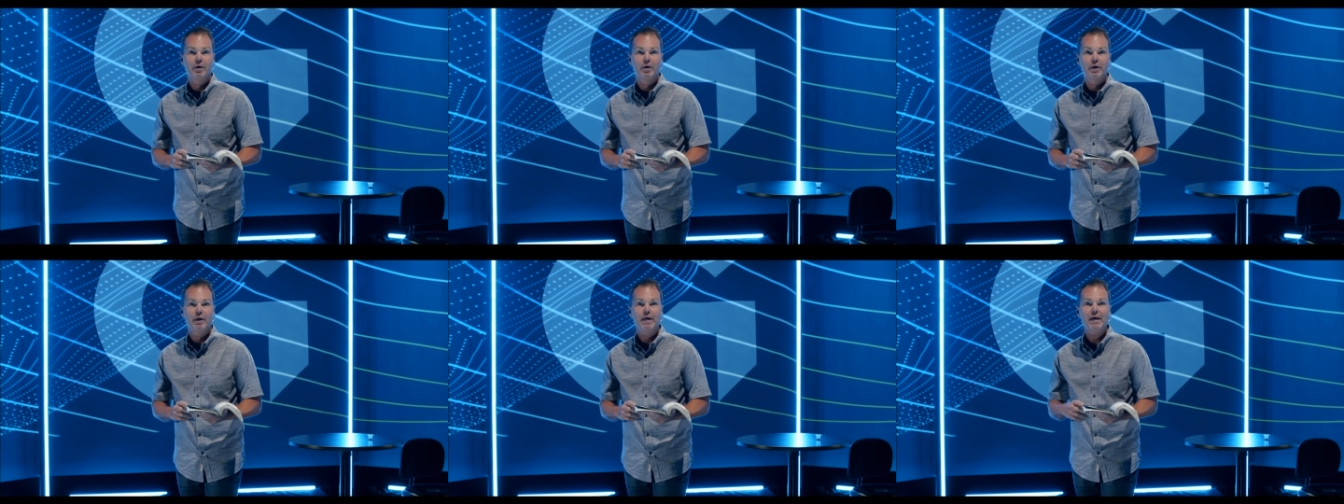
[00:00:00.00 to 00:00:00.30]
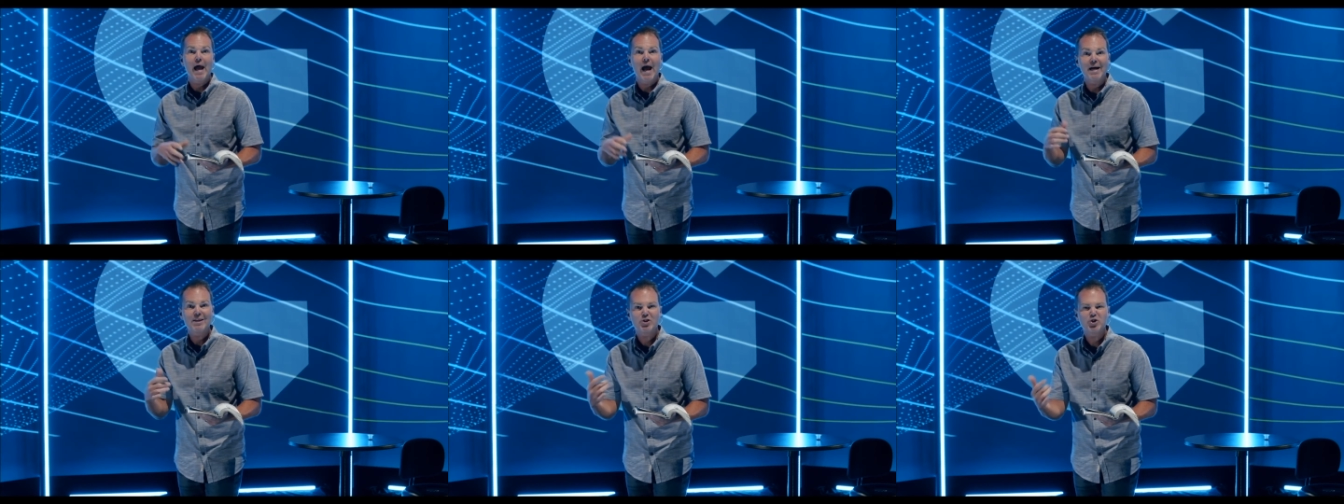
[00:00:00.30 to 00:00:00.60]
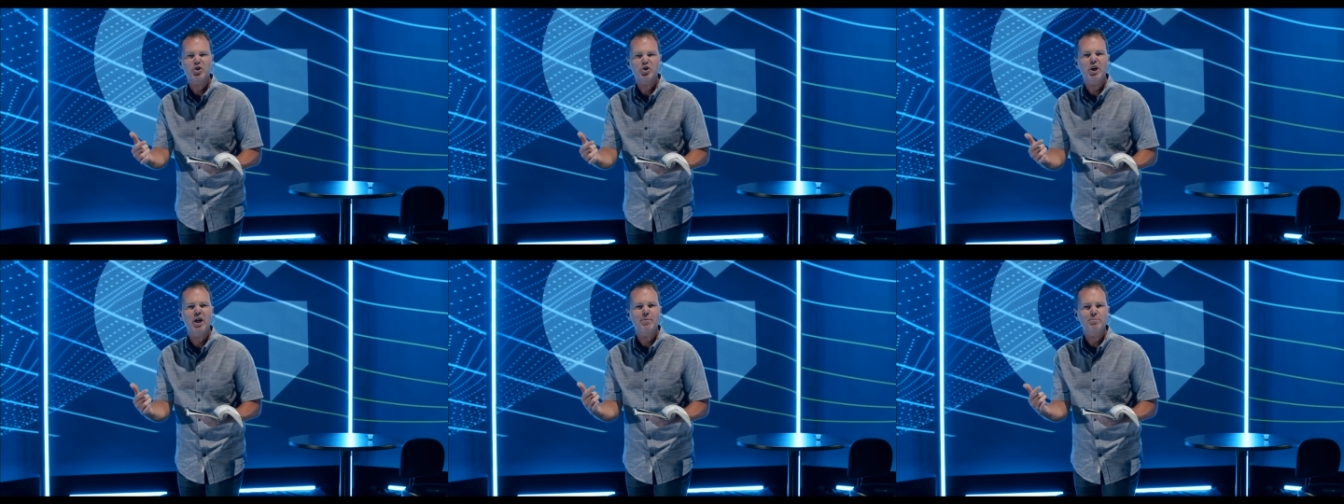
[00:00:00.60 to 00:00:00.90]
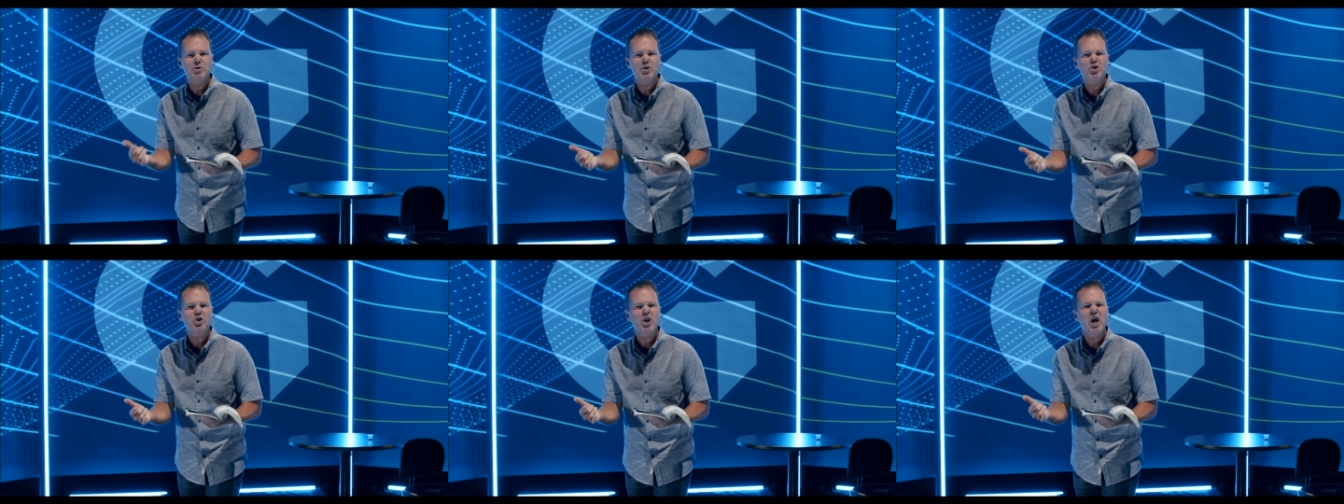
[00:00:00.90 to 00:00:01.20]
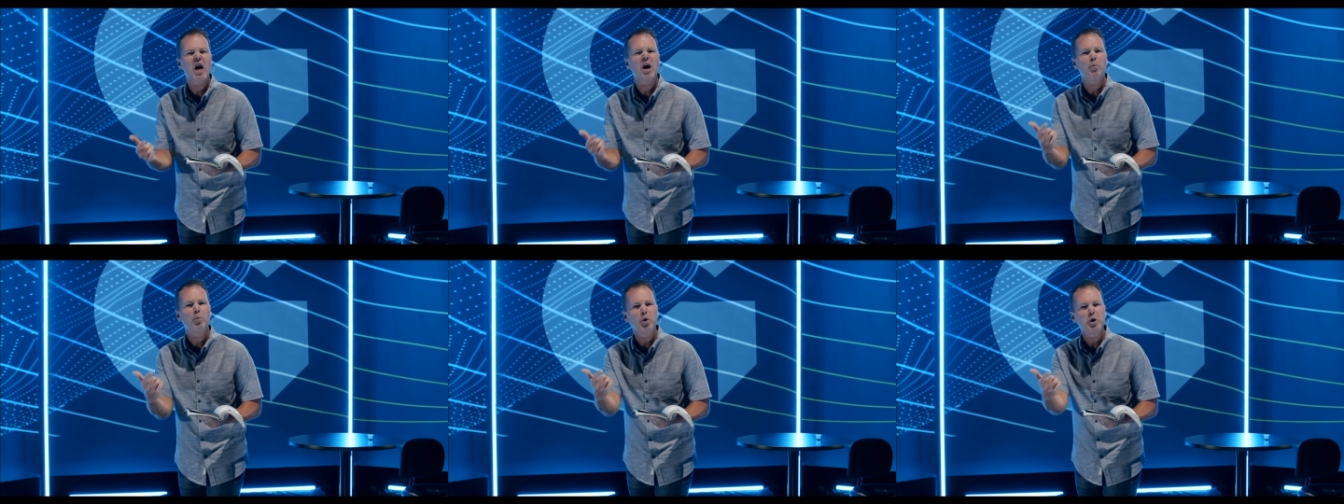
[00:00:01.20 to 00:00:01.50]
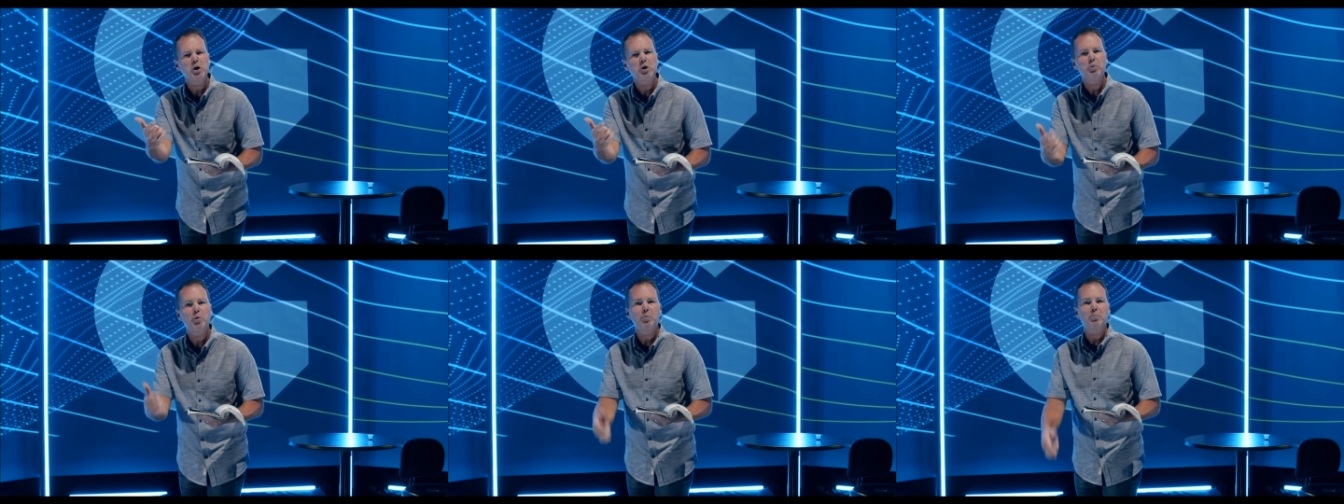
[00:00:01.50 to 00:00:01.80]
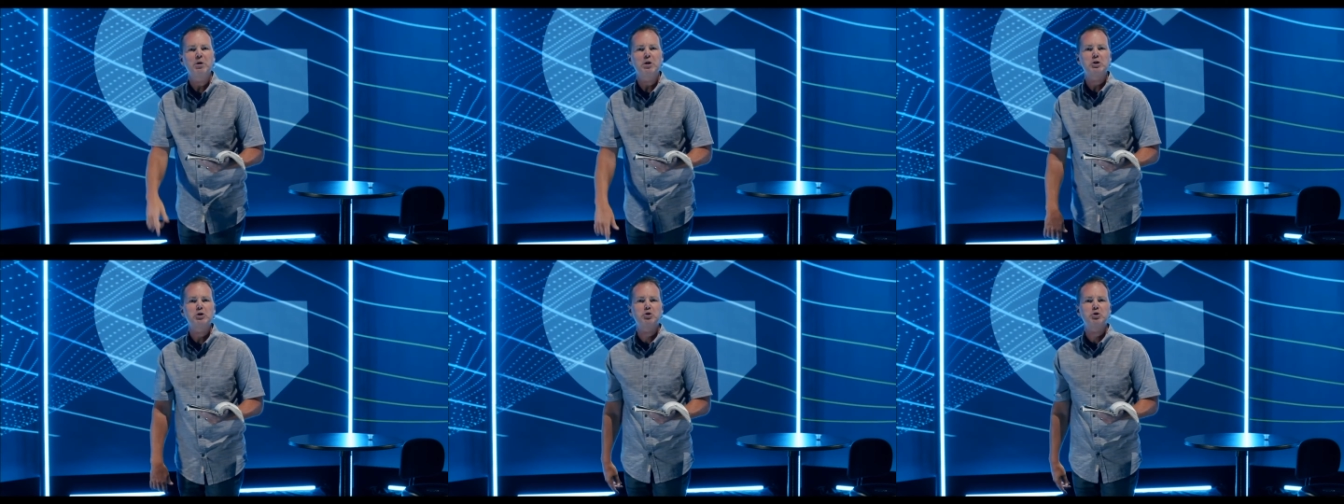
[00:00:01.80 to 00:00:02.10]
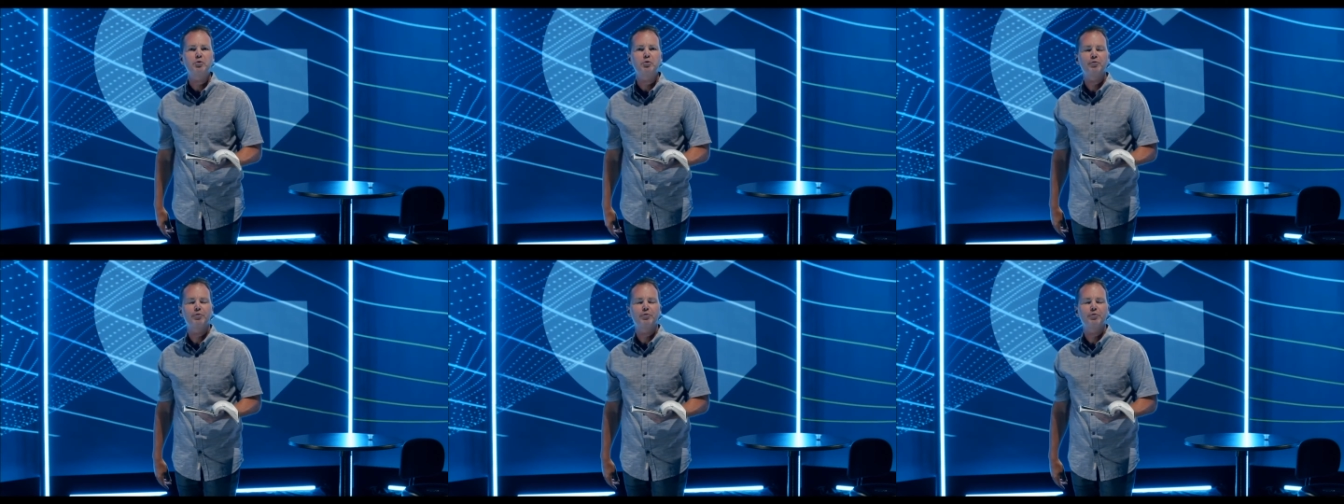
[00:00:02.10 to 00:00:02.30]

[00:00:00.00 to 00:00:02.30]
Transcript: He asked James and John, "What do you want me to do for